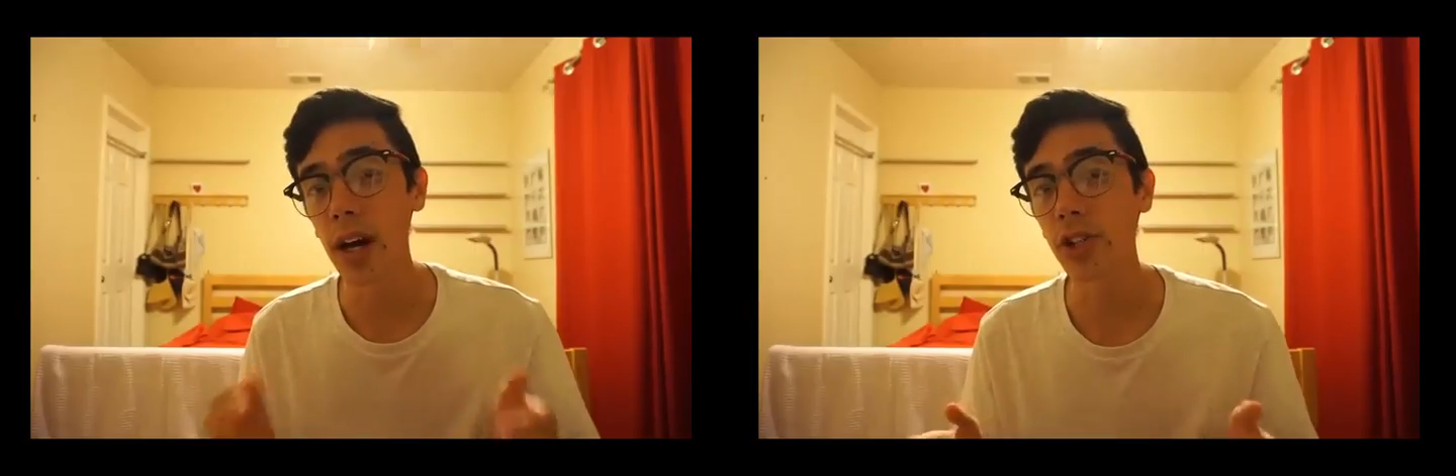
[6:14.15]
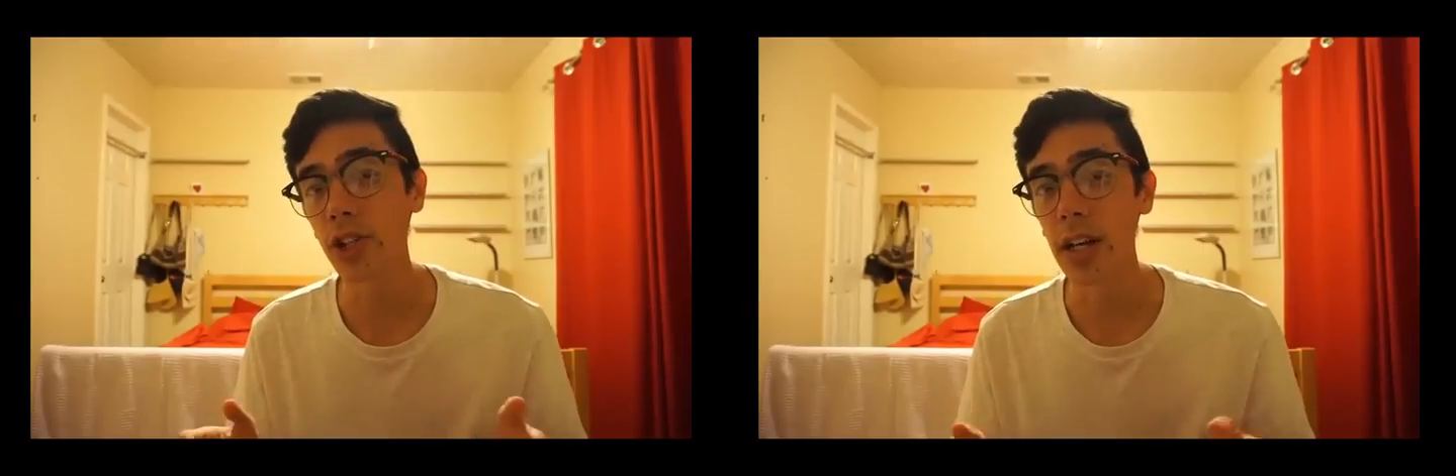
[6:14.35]

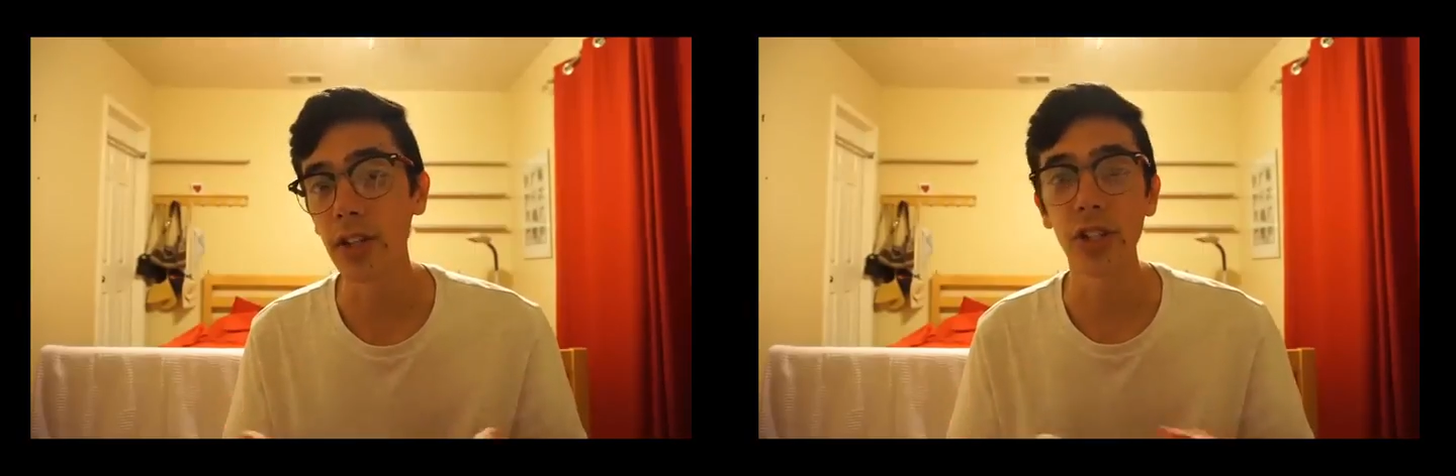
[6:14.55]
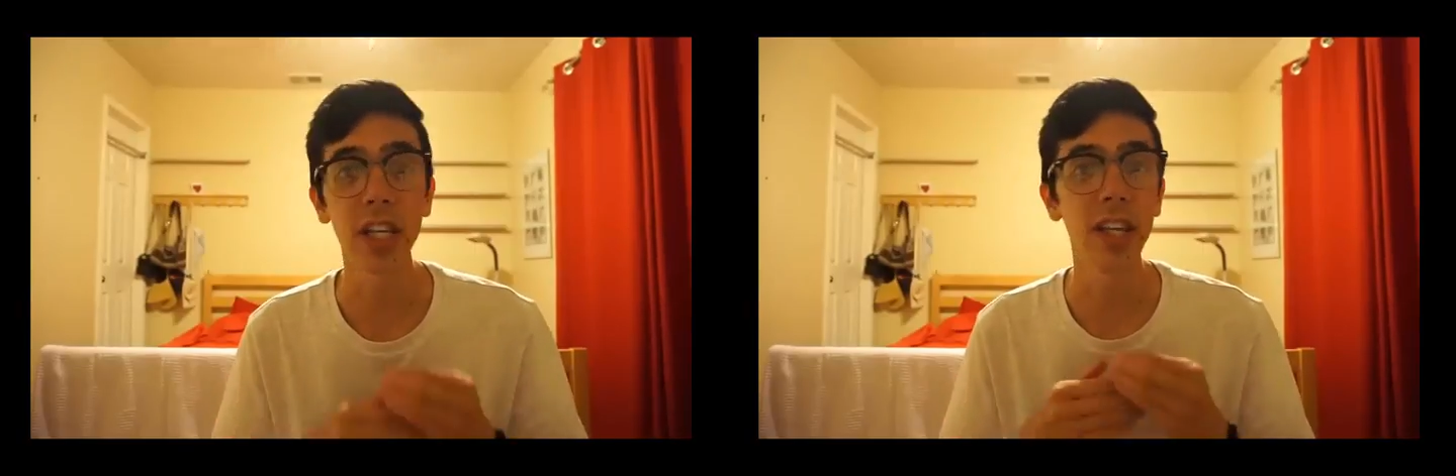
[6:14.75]
not
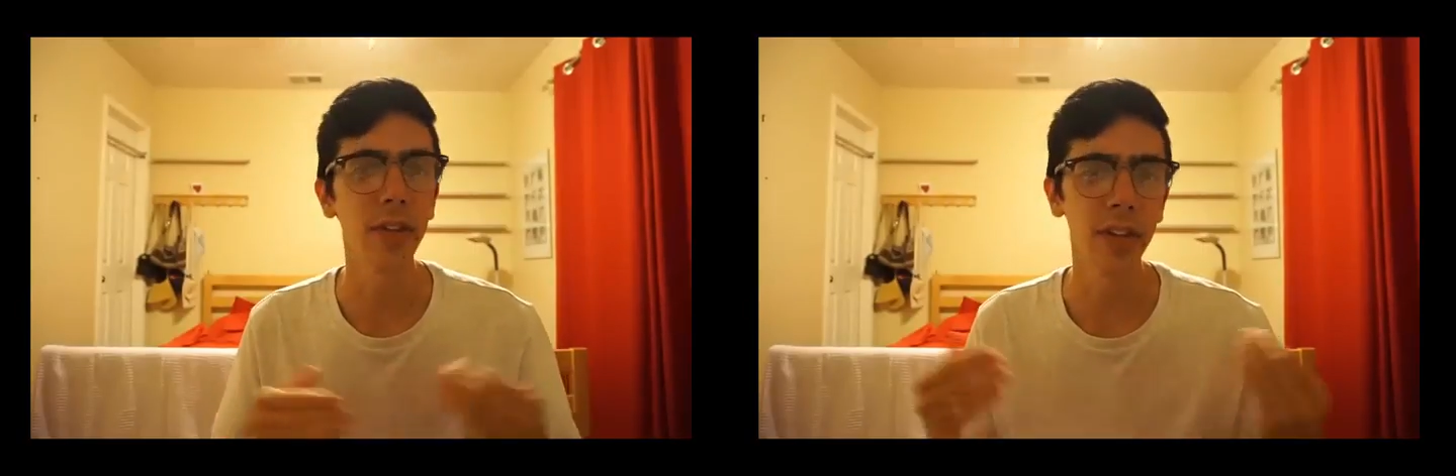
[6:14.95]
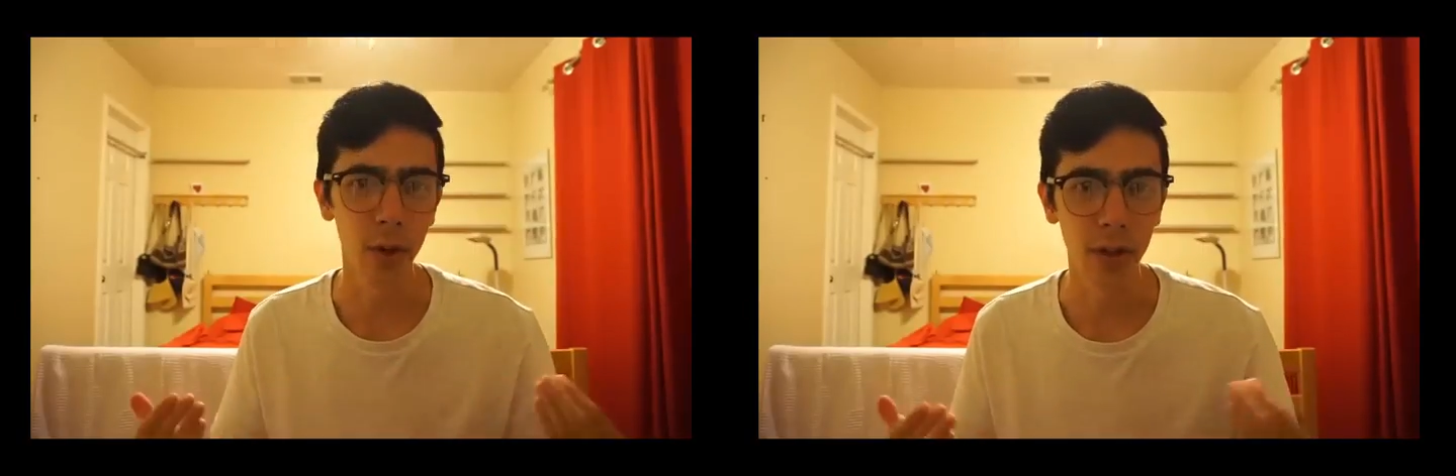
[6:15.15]
change
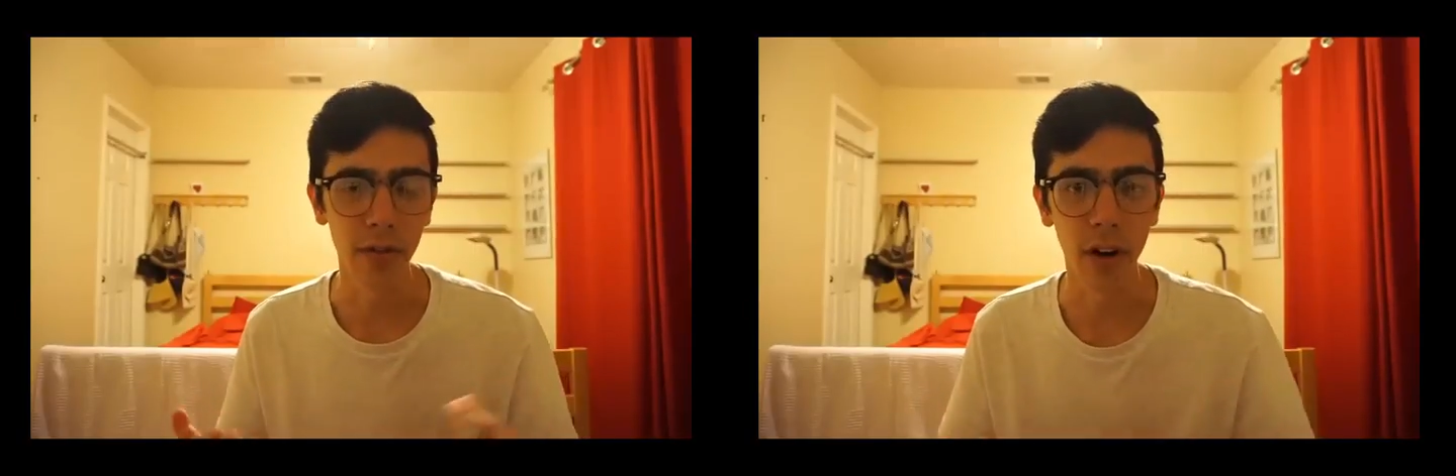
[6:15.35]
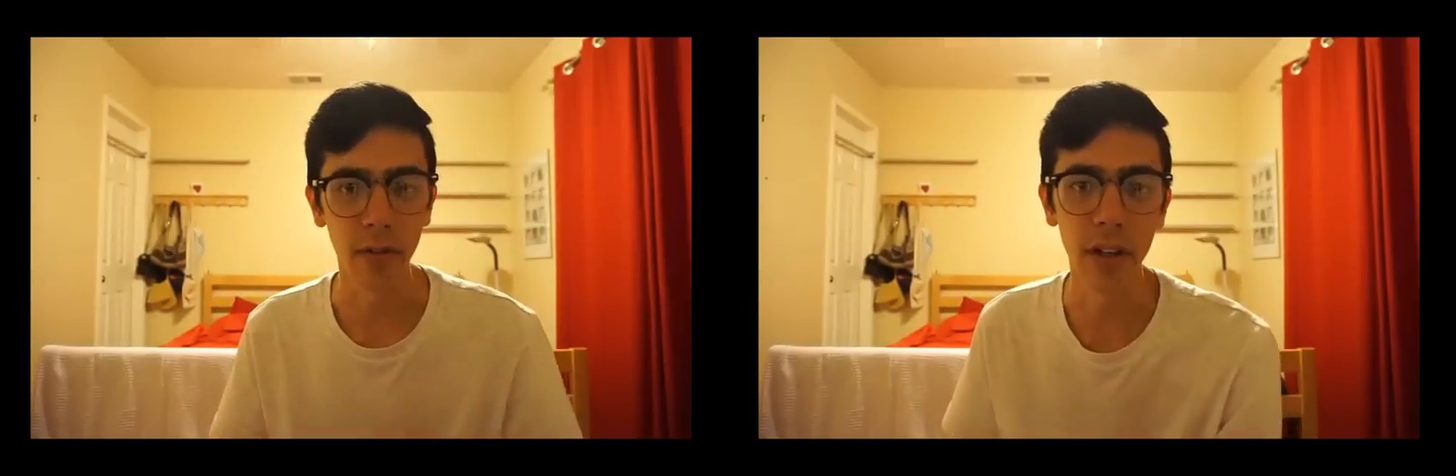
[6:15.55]
even if you
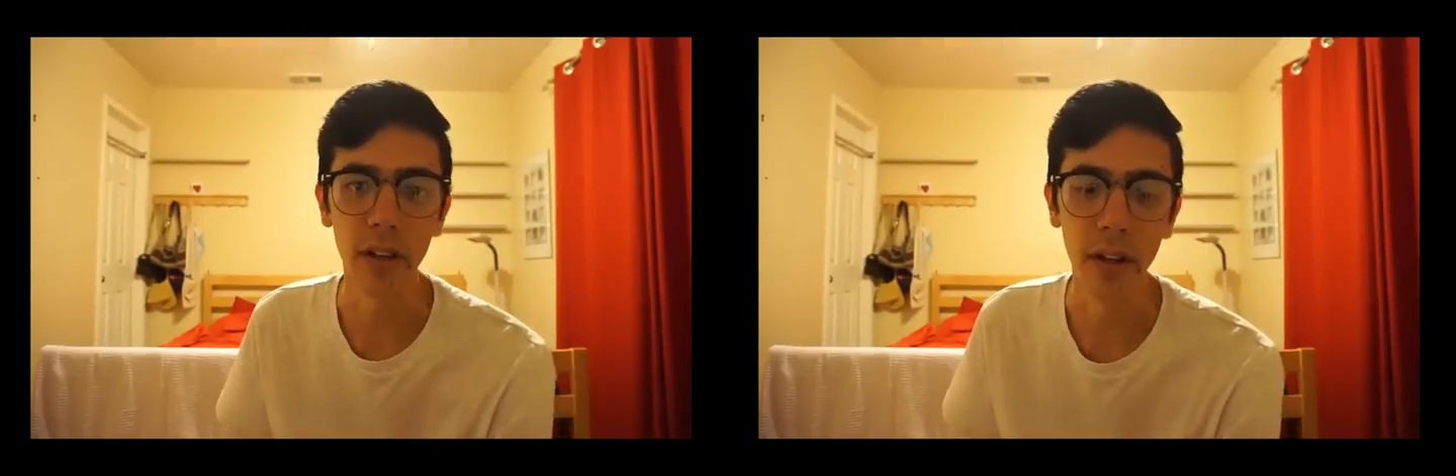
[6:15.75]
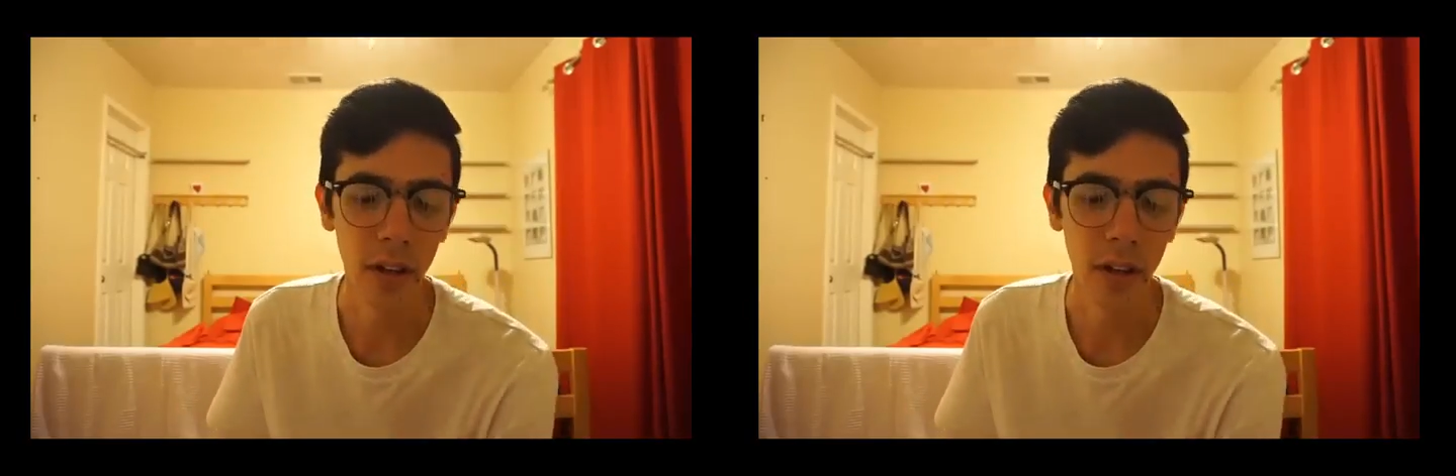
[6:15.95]
evolve it.